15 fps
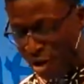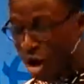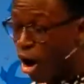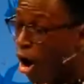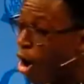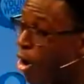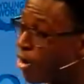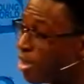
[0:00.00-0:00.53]
We
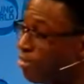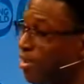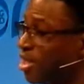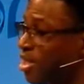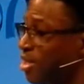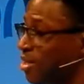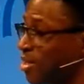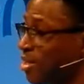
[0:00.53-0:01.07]
are on a
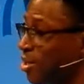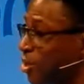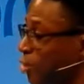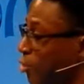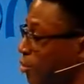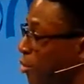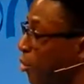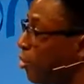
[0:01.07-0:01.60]
mission
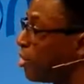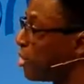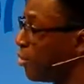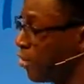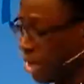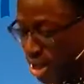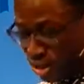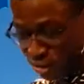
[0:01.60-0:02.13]
to rebuild
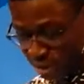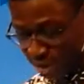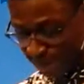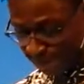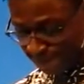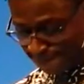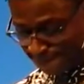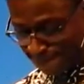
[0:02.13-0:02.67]
Sierra Leone.
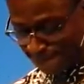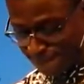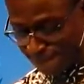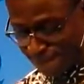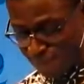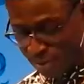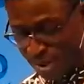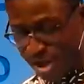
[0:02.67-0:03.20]

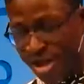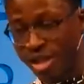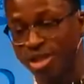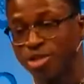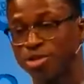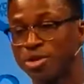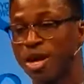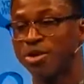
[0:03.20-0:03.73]

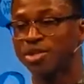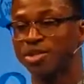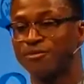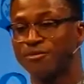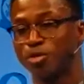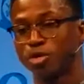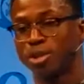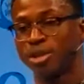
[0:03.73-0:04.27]
In
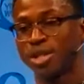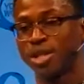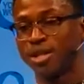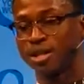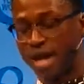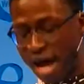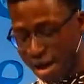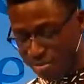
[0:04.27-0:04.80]

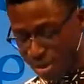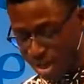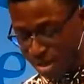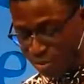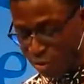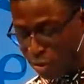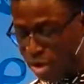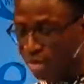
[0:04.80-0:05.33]
2014, I
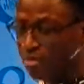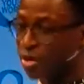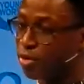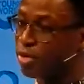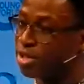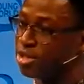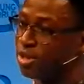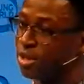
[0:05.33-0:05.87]
became aware of
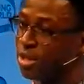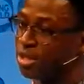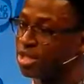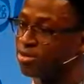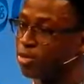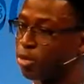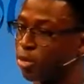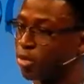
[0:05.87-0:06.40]
the Queen's Young
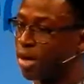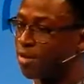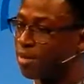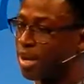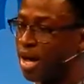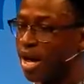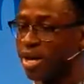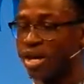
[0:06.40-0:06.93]
Leaders
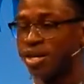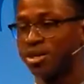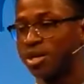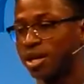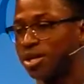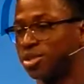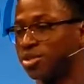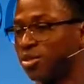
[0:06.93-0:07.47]
Program and I
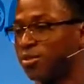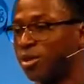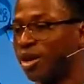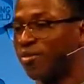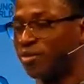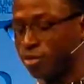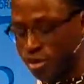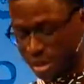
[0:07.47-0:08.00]
decided to
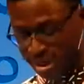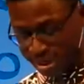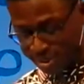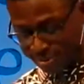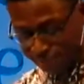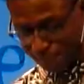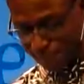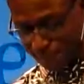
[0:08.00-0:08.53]
apply for it.